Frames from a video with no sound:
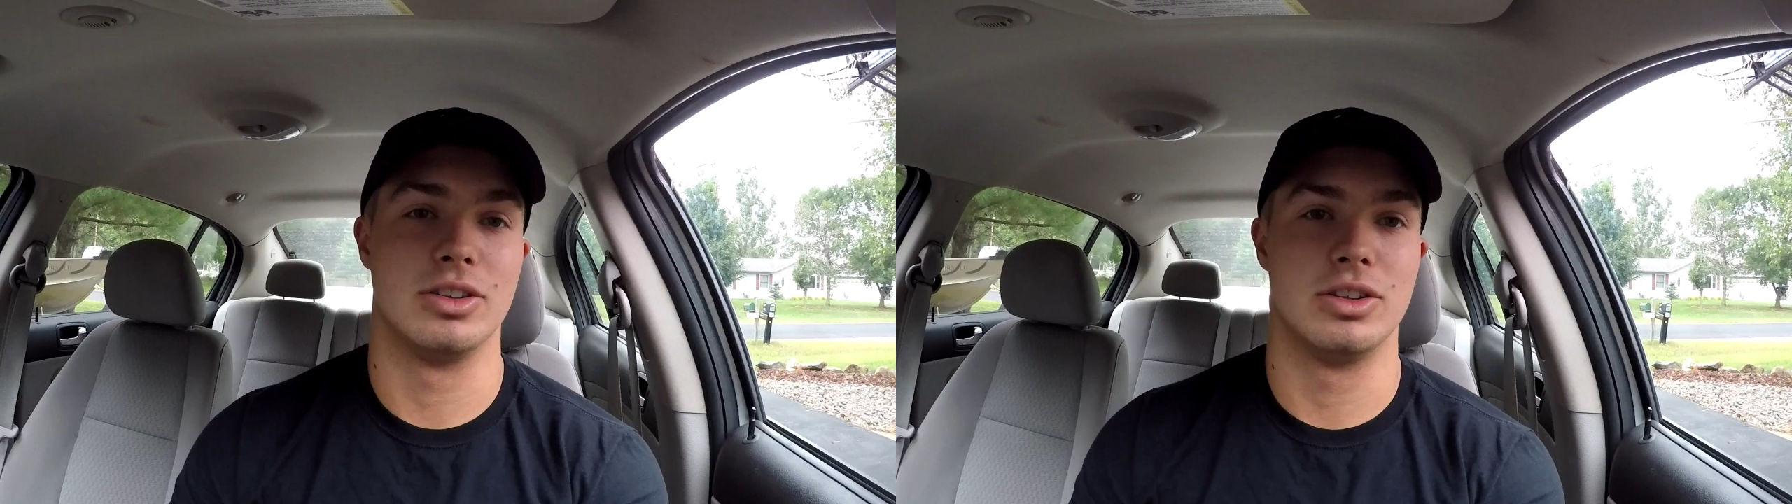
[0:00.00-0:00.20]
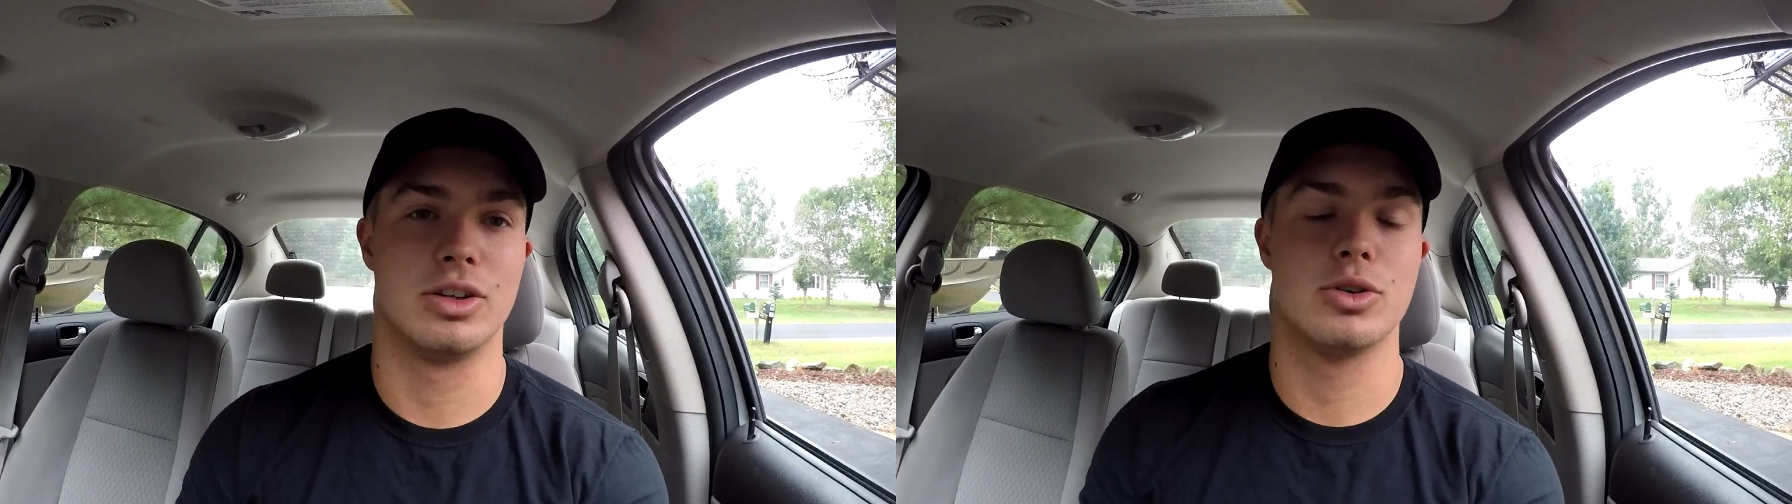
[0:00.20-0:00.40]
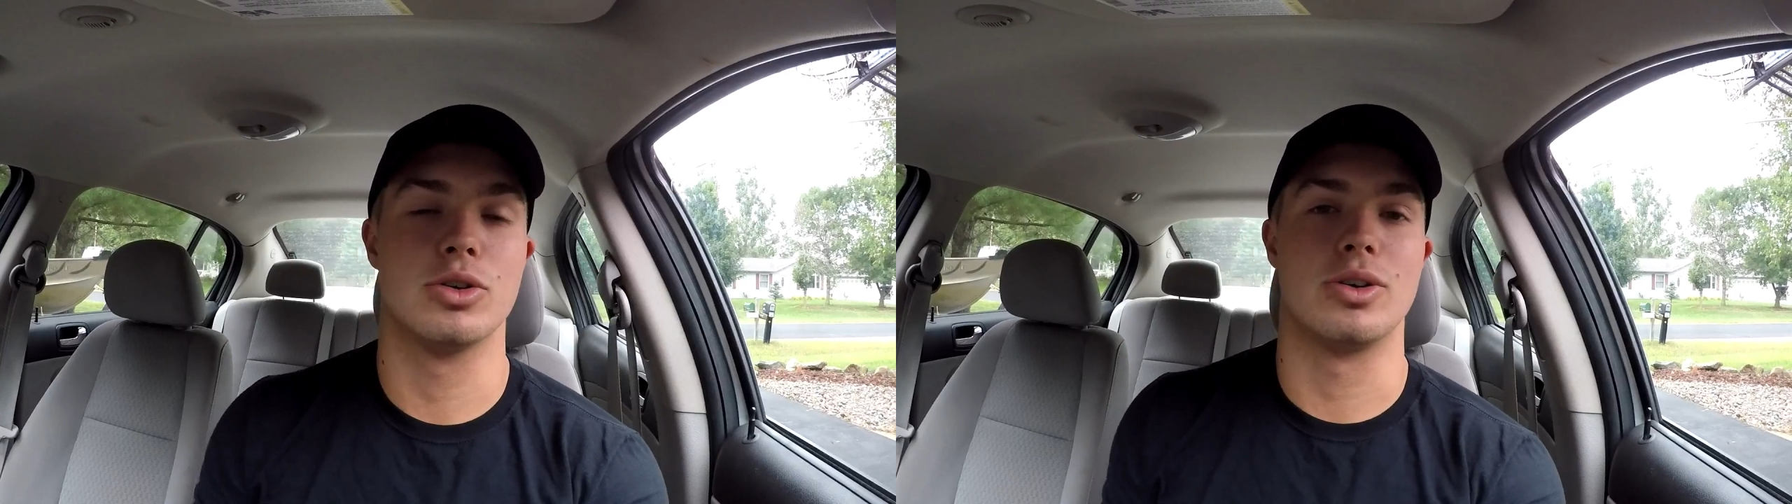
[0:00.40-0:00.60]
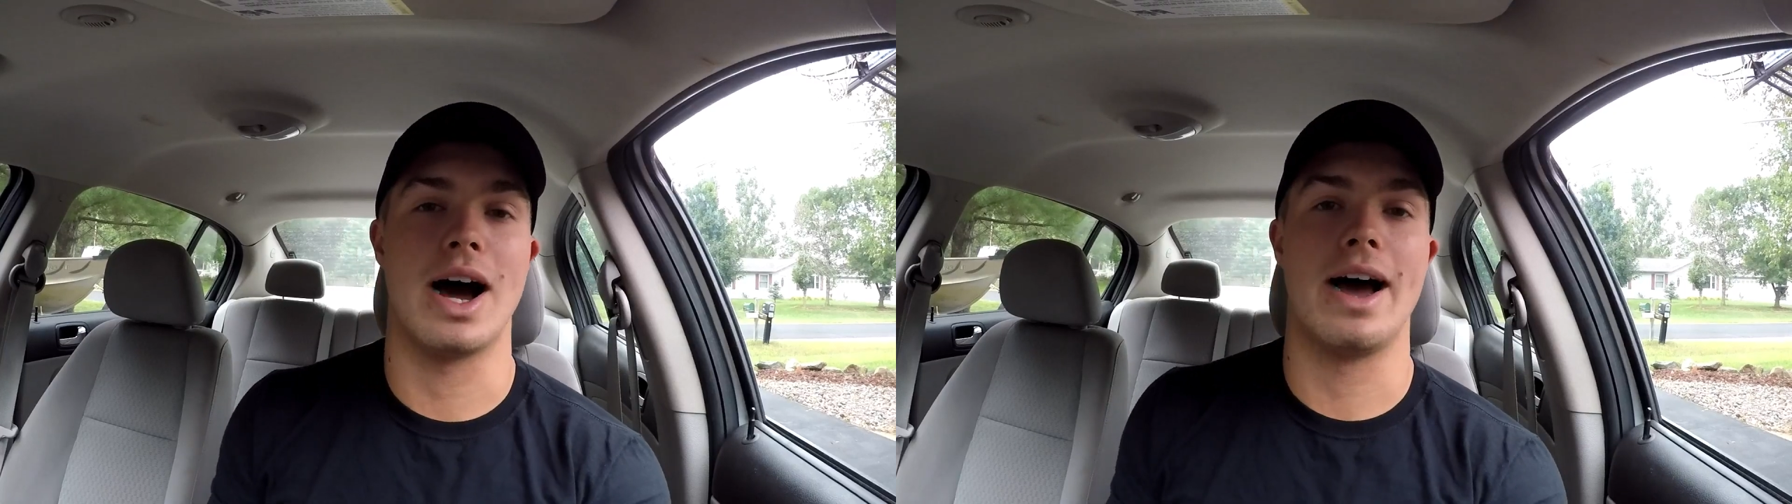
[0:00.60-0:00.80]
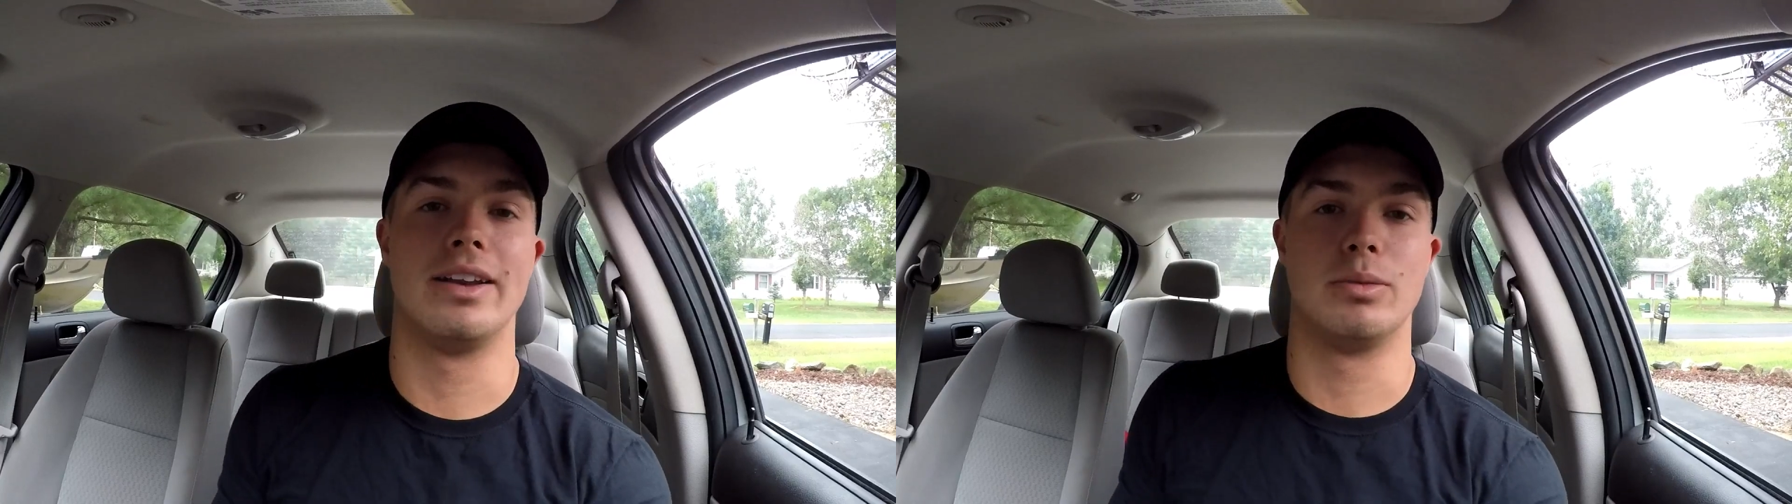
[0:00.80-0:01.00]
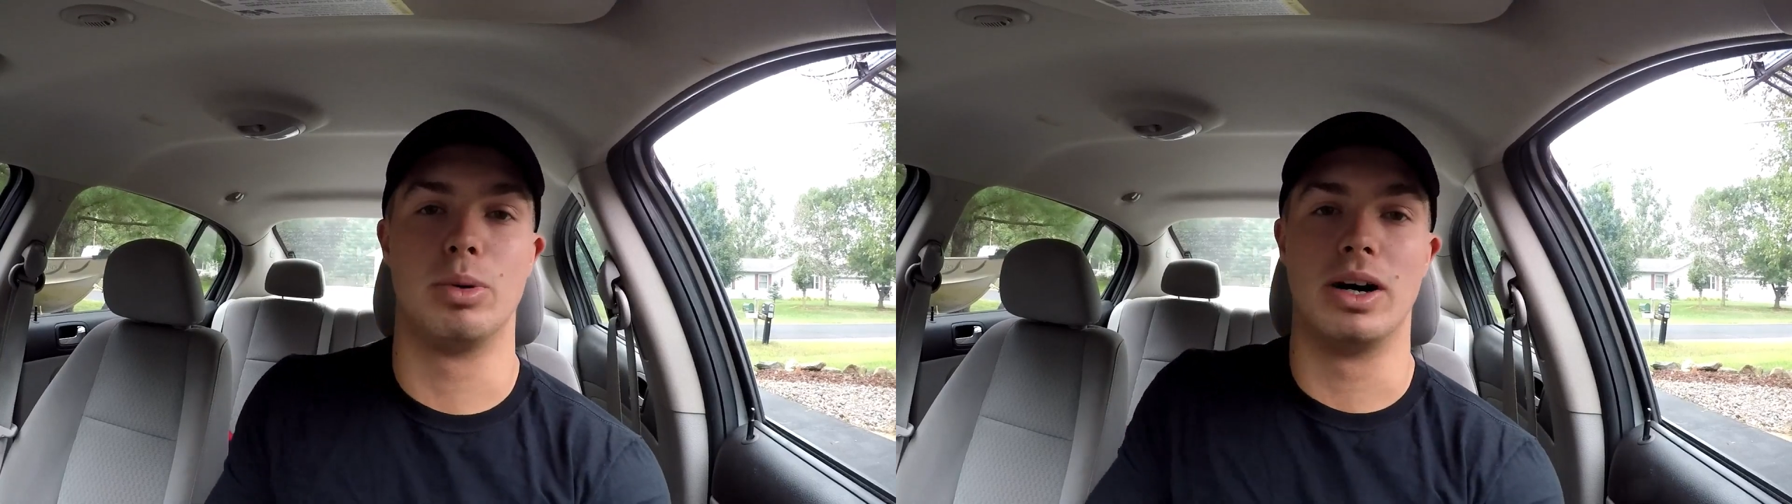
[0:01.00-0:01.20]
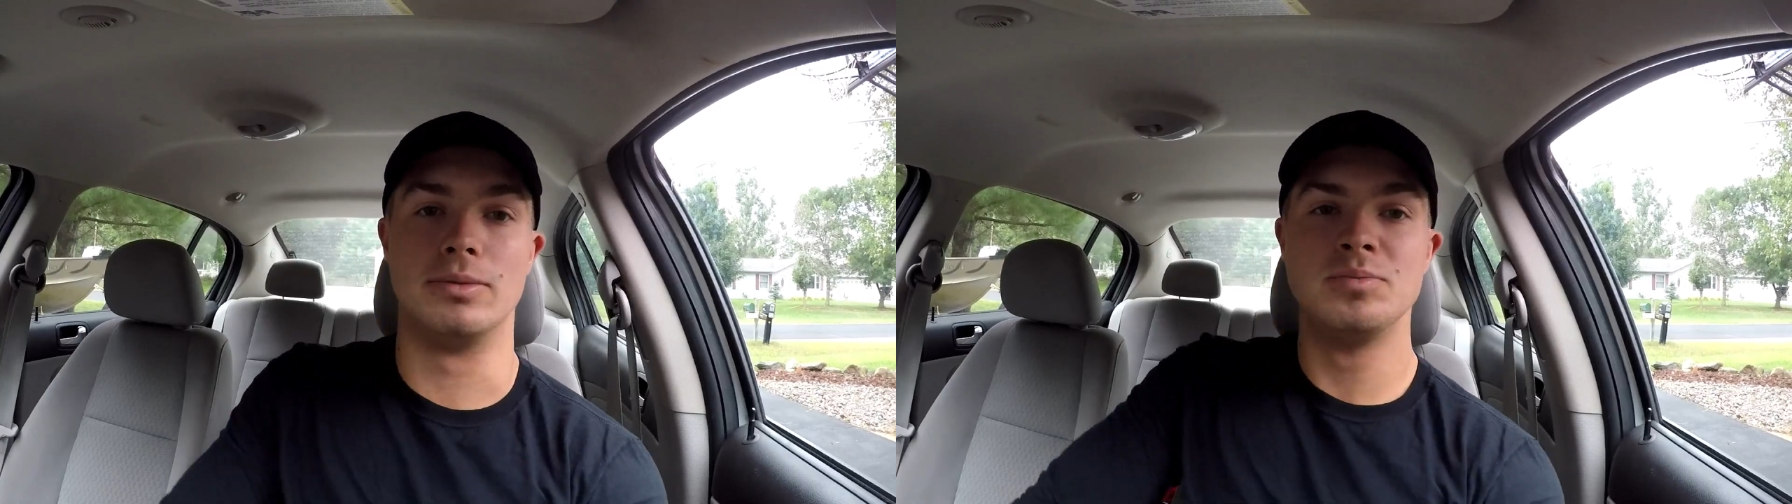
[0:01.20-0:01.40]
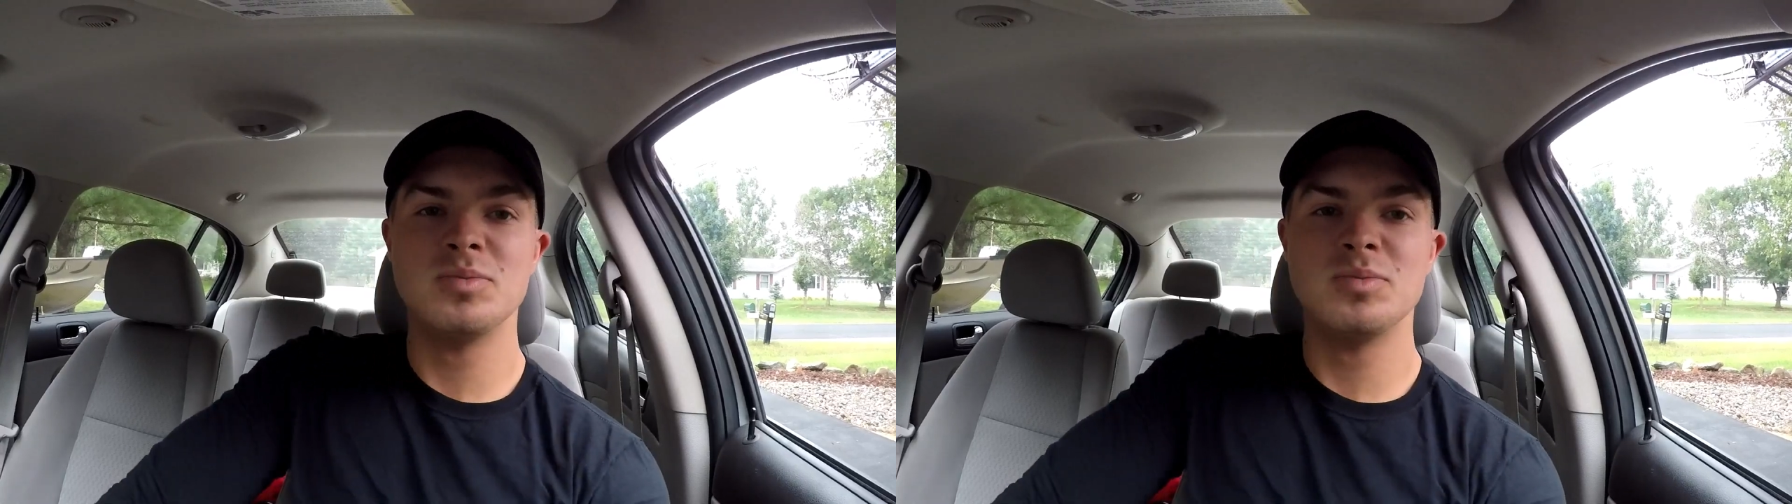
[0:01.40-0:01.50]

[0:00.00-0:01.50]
the cool rides. But